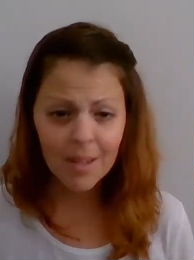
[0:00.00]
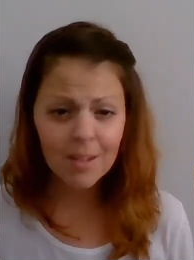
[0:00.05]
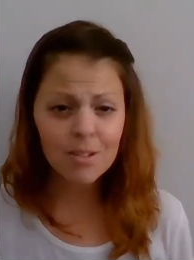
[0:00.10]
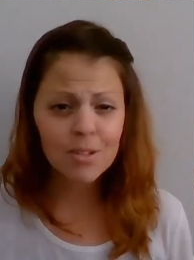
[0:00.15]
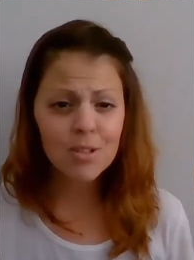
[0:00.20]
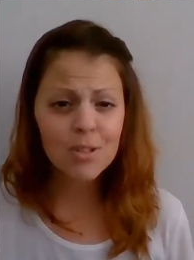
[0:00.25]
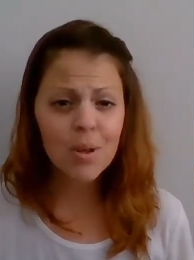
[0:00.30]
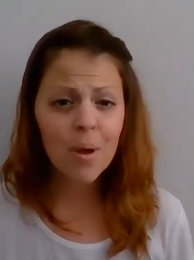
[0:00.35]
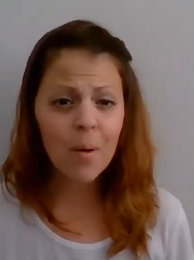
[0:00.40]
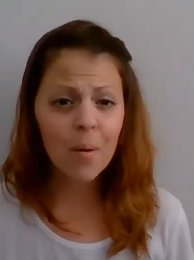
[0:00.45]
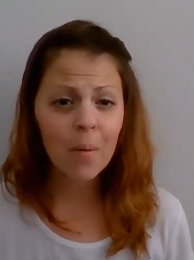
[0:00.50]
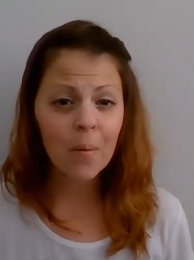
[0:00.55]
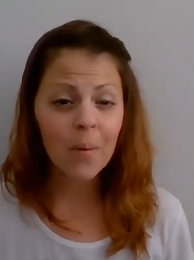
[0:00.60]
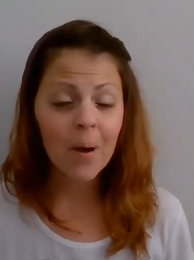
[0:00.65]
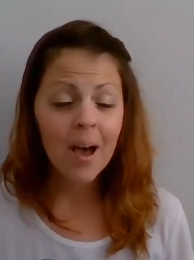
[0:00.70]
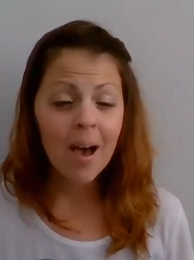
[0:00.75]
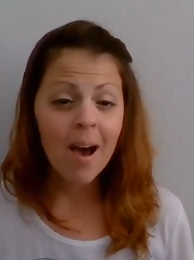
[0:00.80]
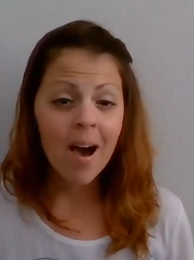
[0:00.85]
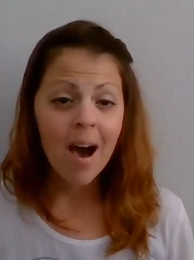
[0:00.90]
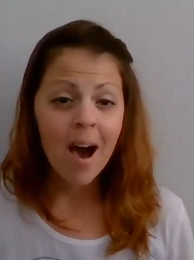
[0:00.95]
So
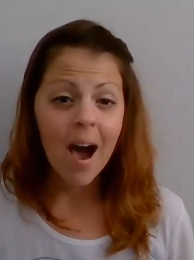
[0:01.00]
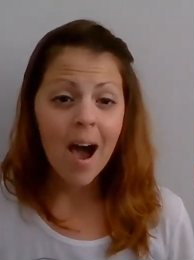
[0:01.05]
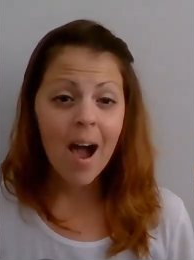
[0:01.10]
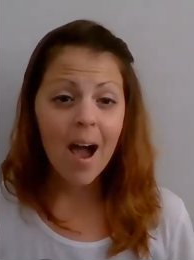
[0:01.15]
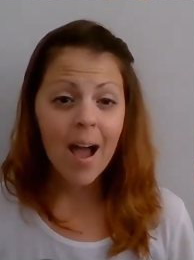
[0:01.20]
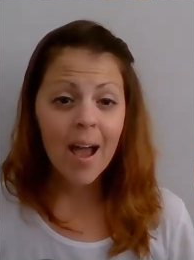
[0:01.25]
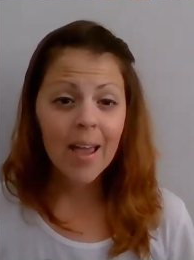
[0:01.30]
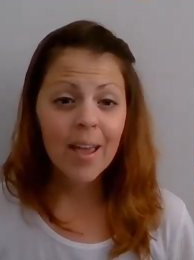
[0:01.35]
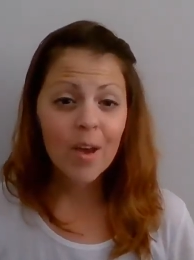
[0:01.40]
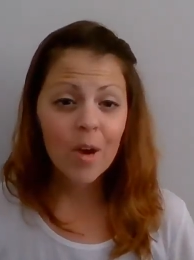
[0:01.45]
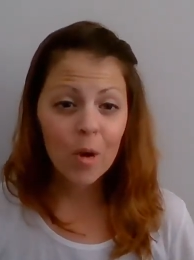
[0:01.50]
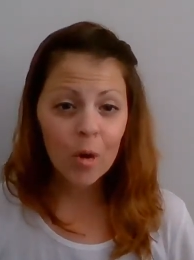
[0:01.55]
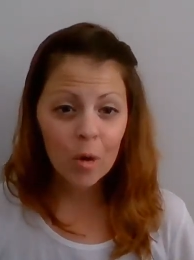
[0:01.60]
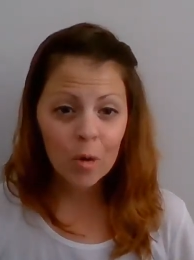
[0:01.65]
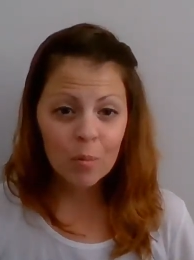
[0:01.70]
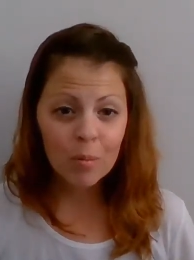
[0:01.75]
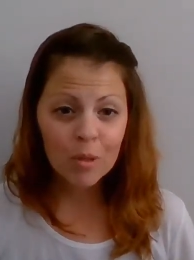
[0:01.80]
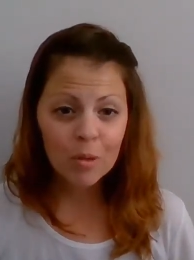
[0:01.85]
I hope